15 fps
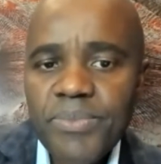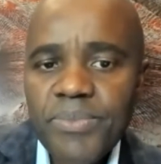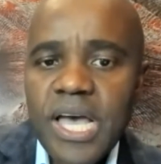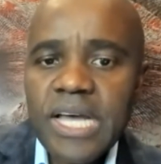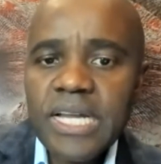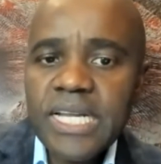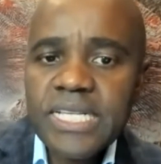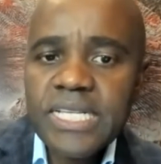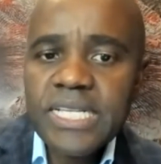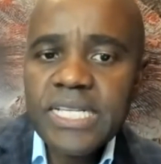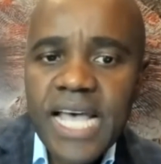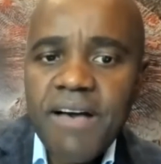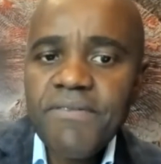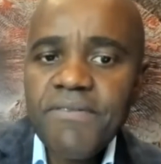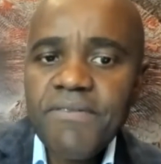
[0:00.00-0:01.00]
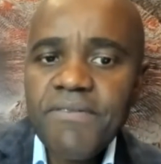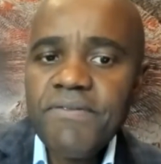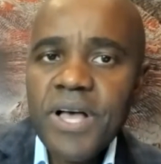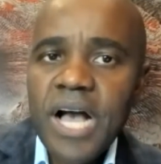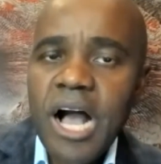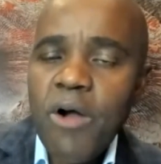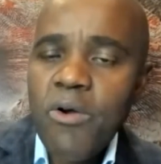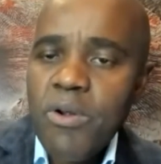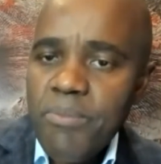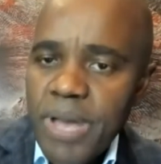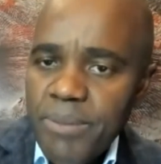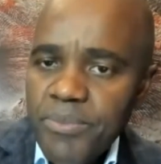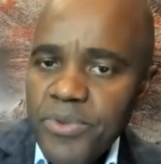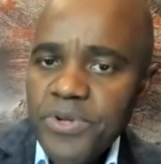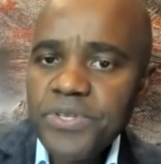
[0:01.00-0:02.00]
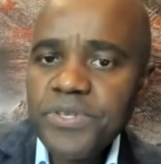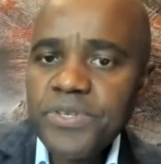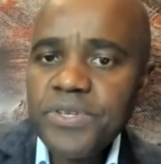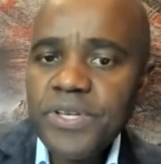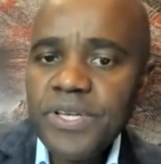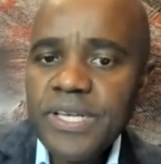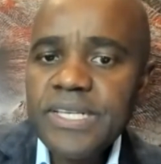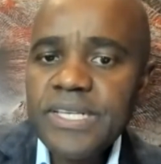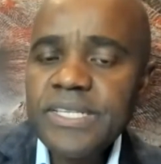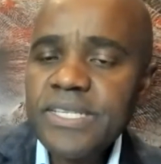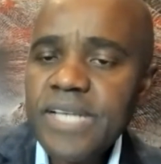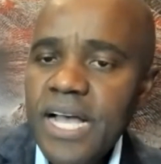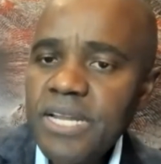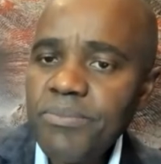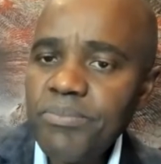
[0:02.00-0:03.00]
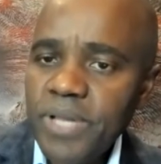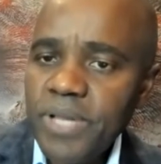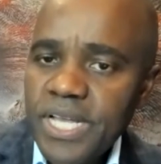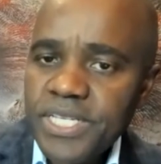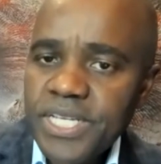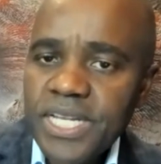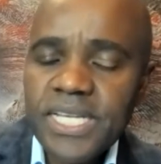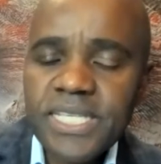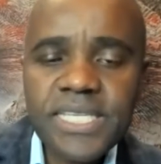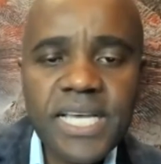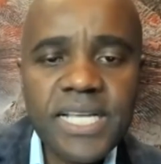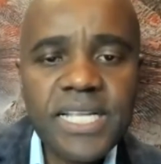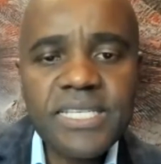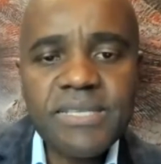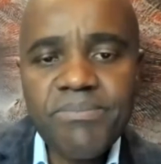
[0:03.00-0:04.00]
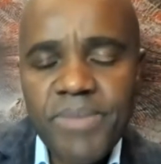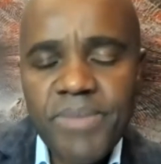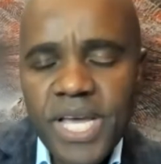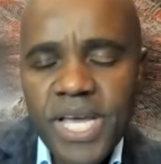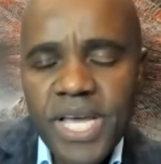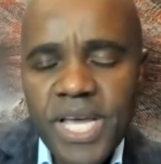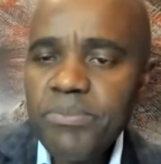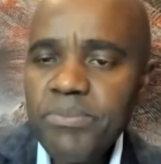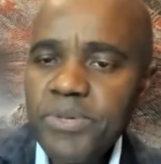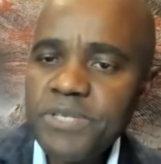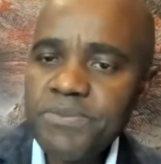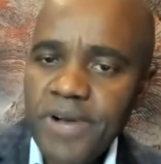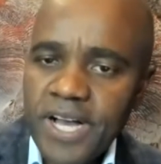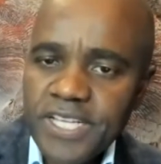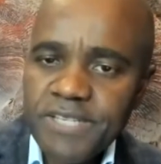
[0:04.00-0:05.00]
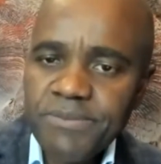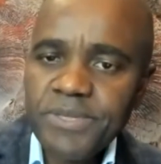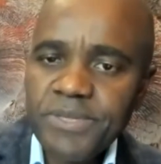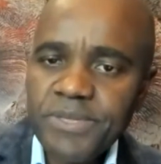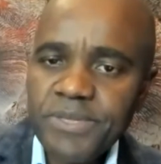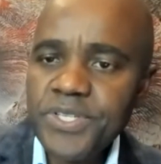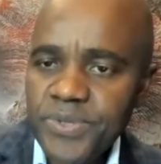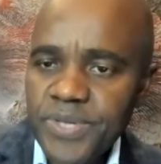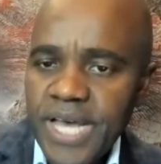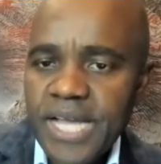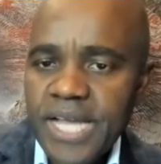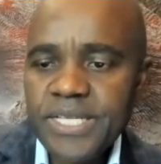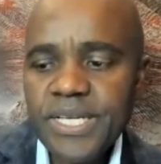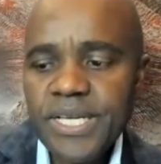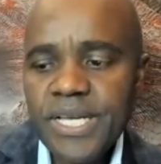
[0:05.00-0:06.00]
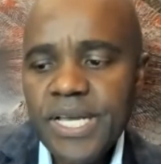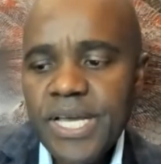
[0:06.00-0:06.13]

And let's have our members sign a pledge, and let's get as many people as possible to do that.